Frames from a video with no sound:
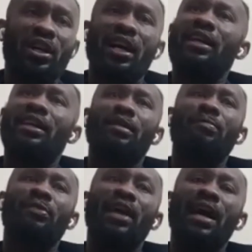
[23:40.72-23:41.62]

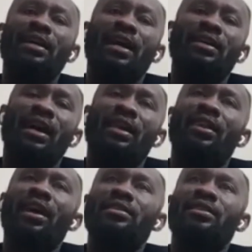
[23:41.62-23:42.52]
And I
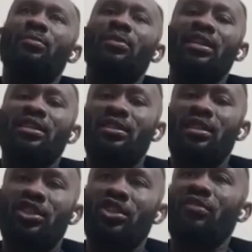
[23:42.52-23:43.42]
think I stick with the
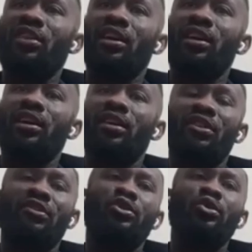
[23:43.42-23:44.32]
decision of the
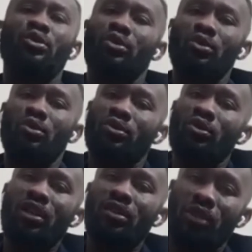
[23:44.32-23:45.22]
NFF to
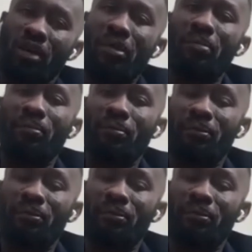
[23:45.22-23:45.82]
keep it.